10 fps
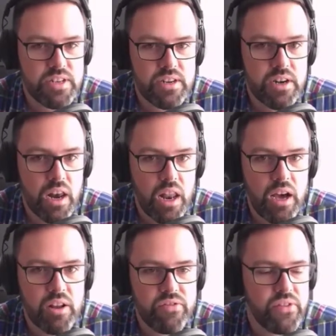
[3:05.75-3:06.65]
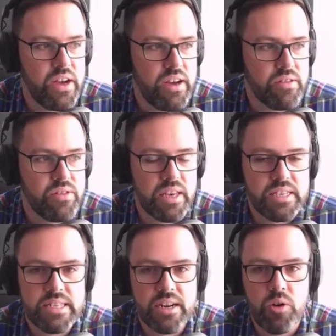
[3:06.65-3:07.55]
There are a lot of
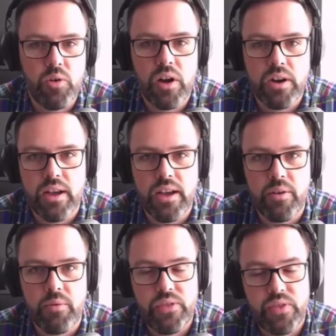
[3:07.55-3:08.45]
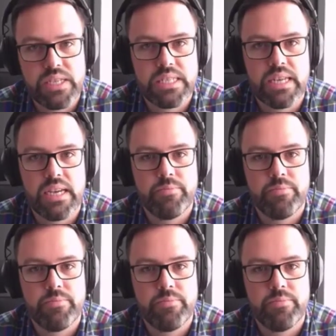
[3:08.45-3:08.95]
things that go on around this